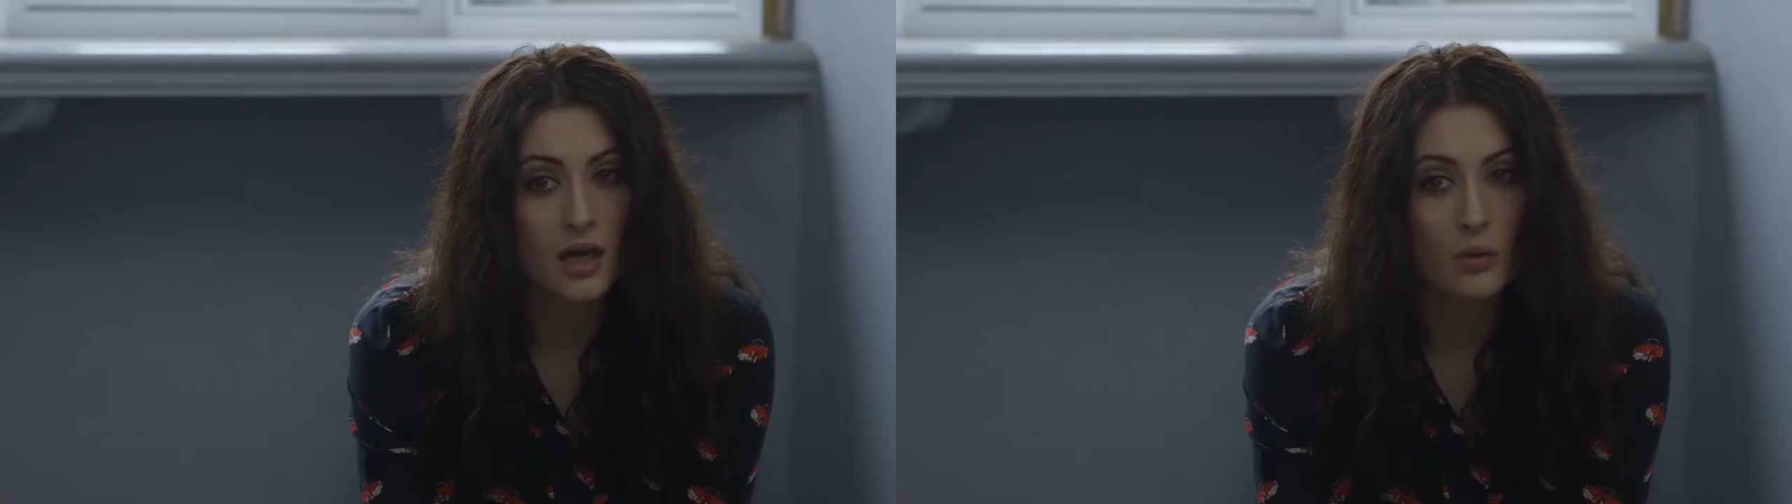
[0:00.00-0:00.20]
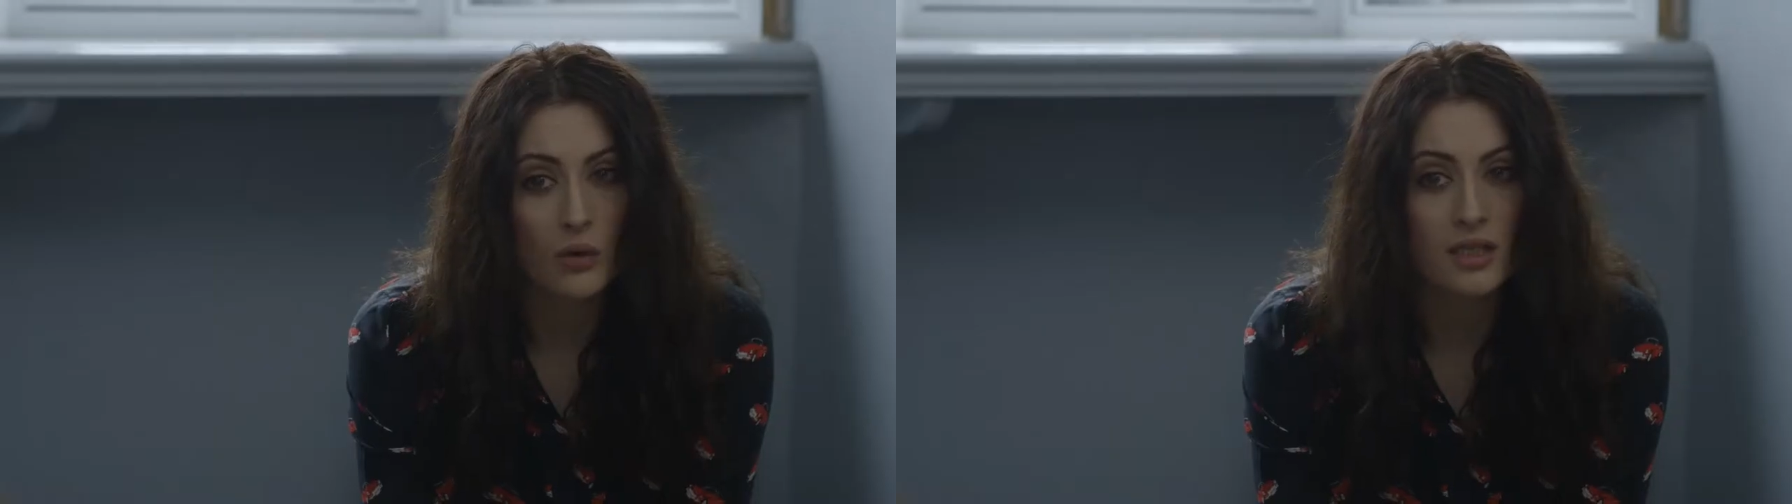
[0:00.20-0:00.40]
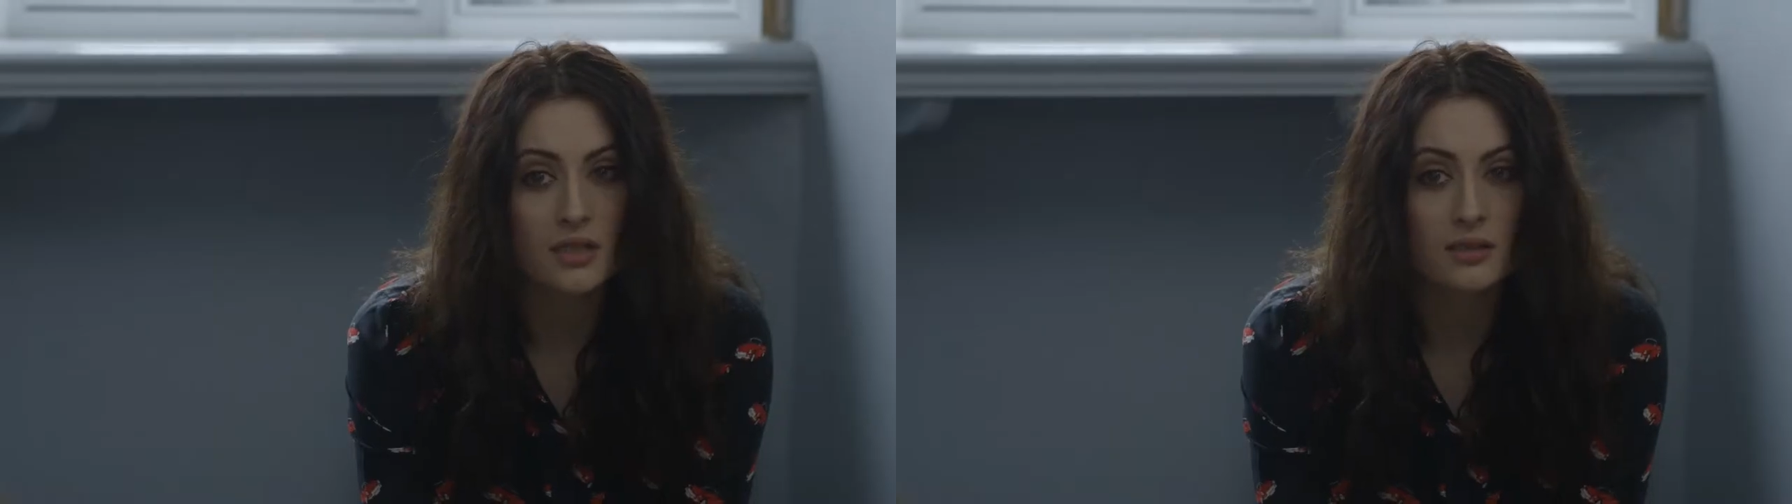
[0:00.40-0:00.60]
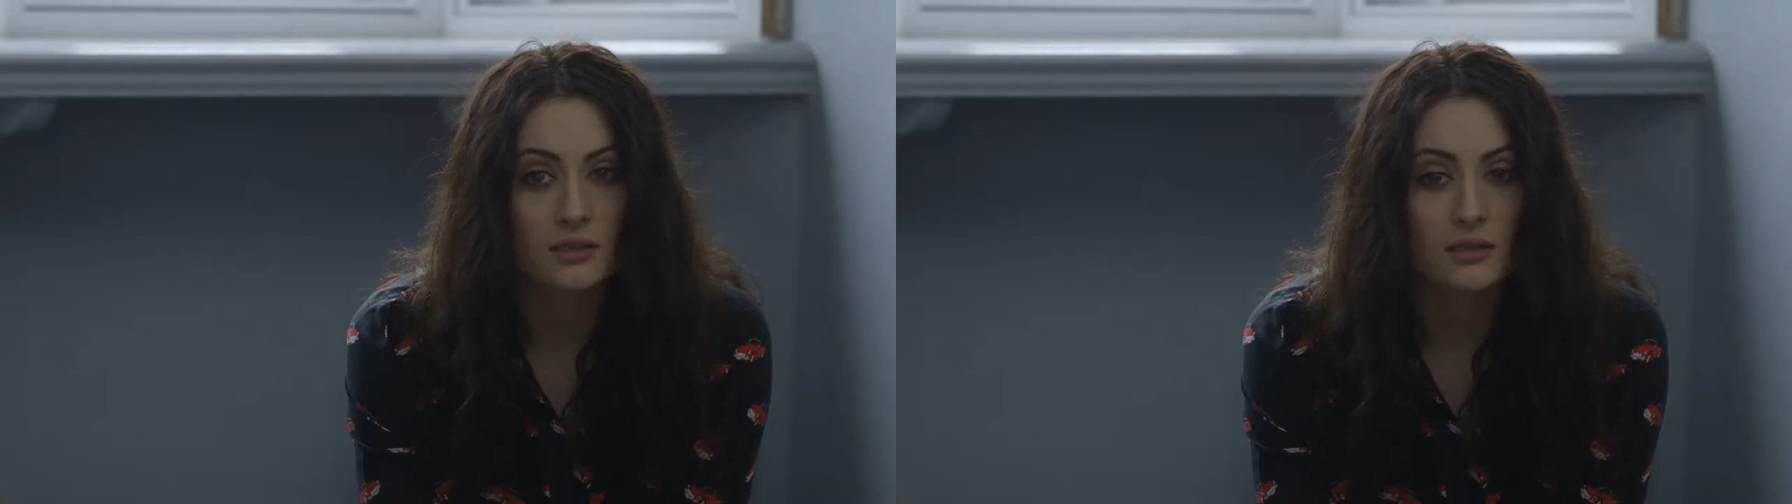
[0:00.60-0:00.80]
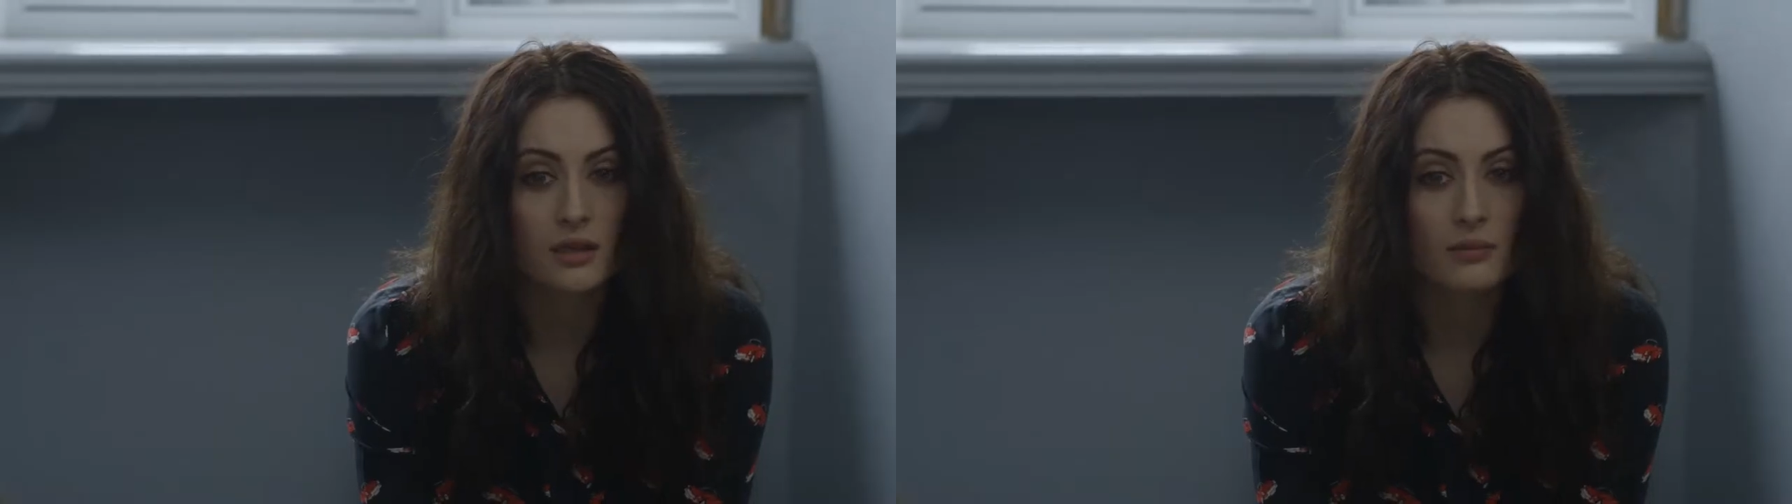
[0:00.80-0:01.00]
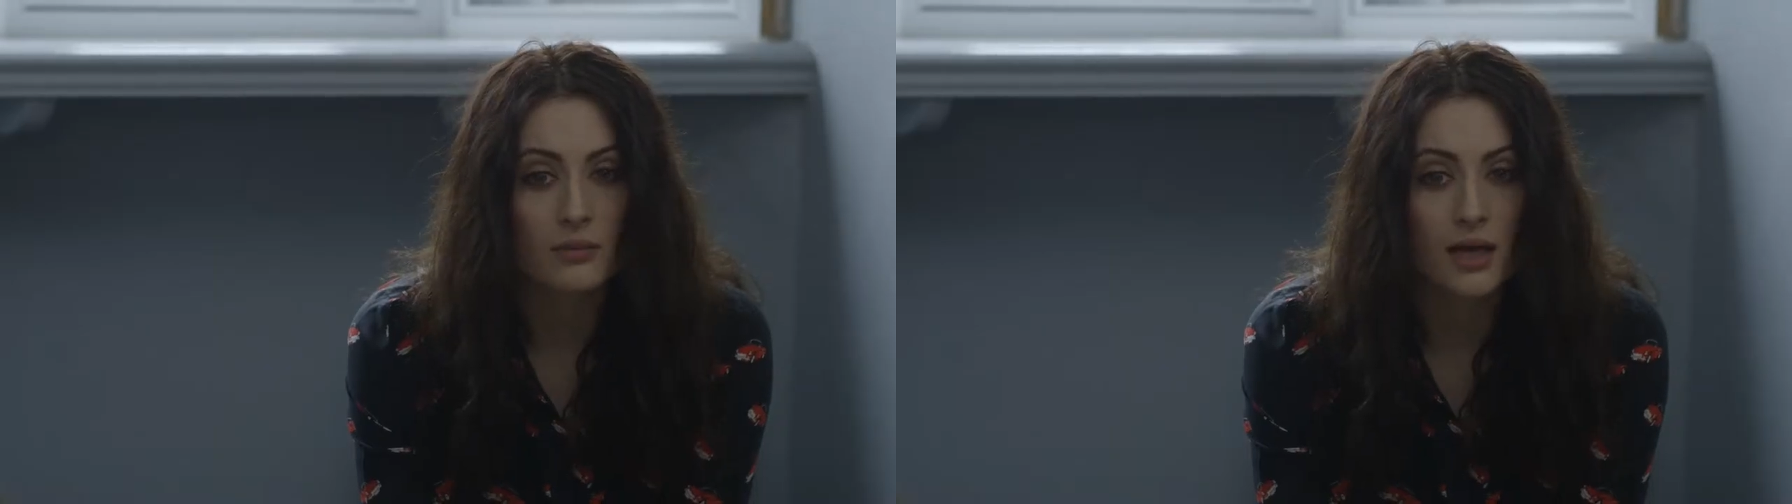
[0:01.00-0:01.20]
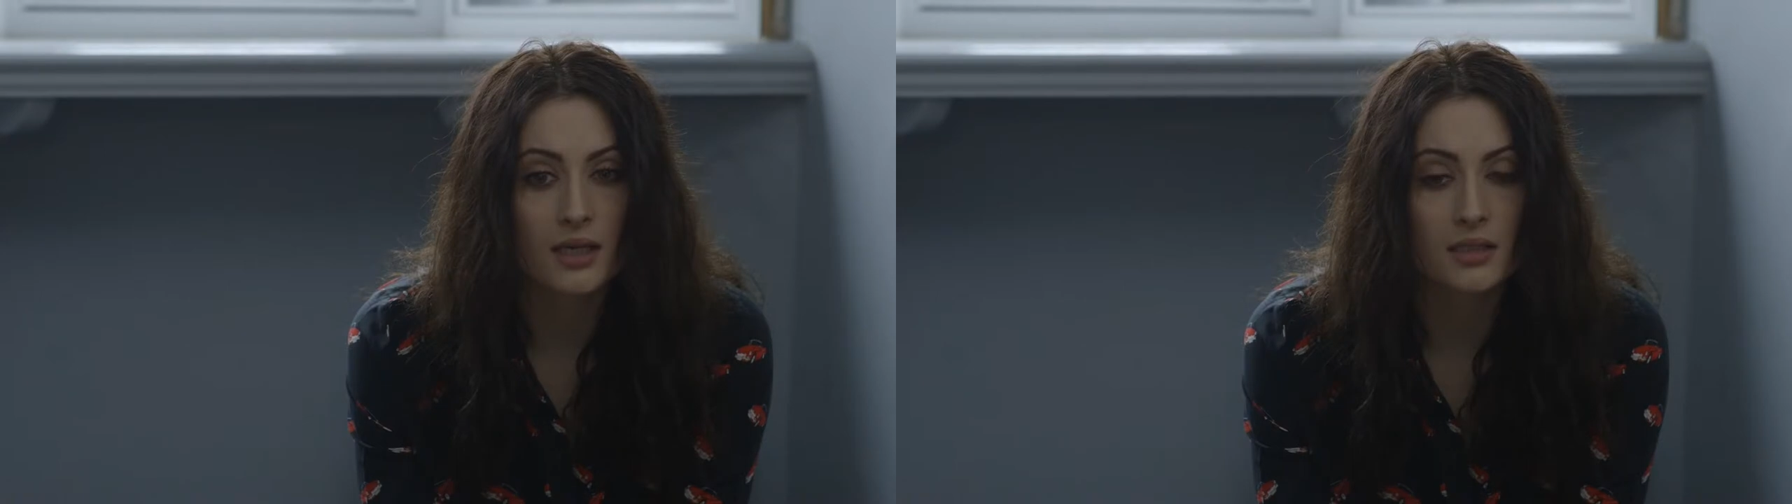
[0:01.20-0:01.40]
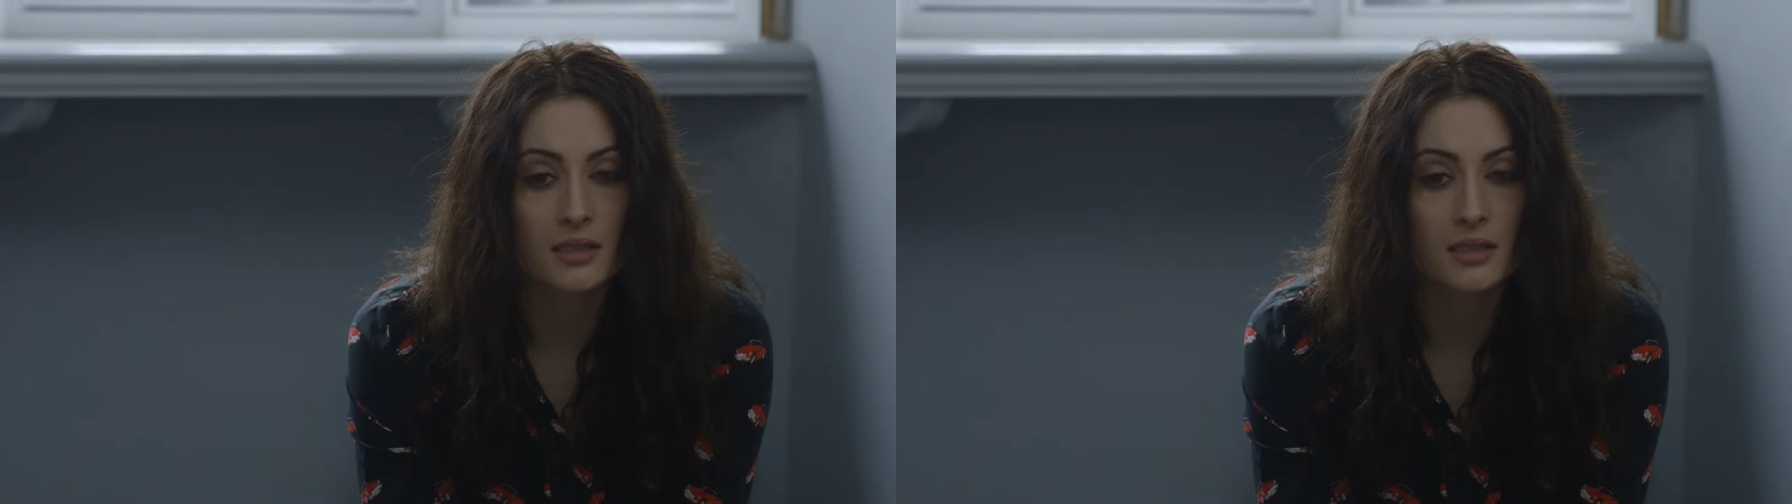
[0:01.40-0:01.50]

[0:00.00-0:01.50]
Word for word: And when he didn't come back